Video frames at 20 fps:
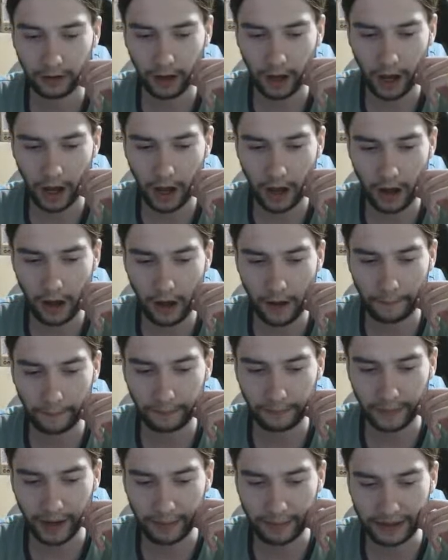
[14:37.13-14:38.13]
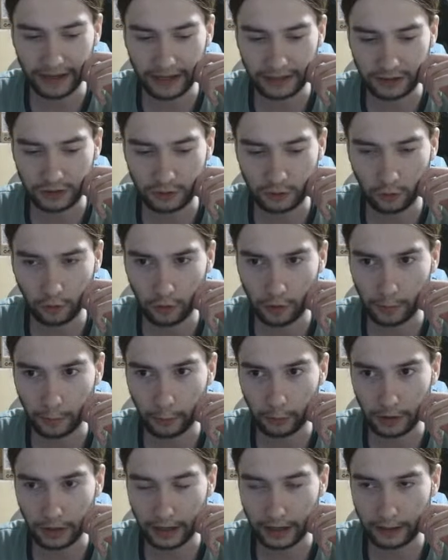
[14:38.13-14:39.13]
Let me get
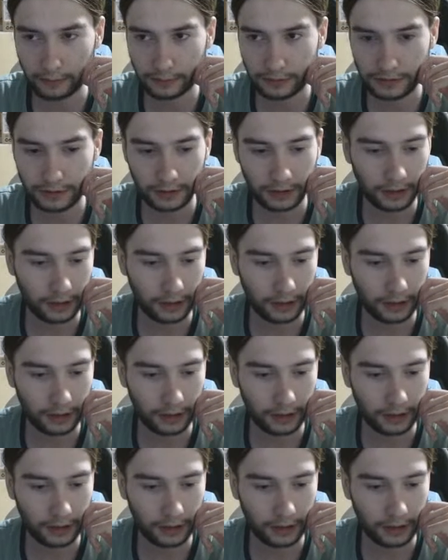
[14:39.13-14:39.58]
scoreboard out.